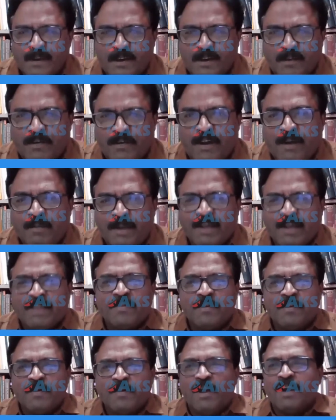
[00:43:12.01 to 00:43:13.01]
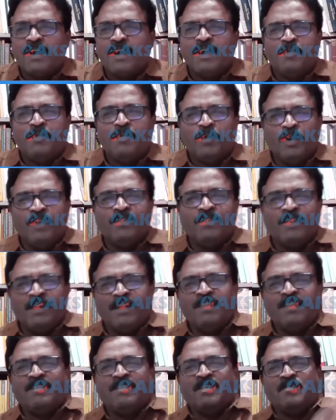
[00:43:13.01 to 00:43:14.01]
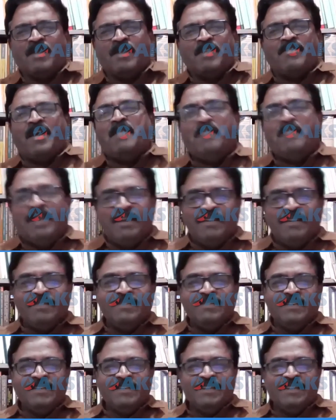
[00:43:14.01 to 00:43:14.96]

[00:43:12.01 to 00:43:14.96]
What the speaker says: different because already policing is in my family.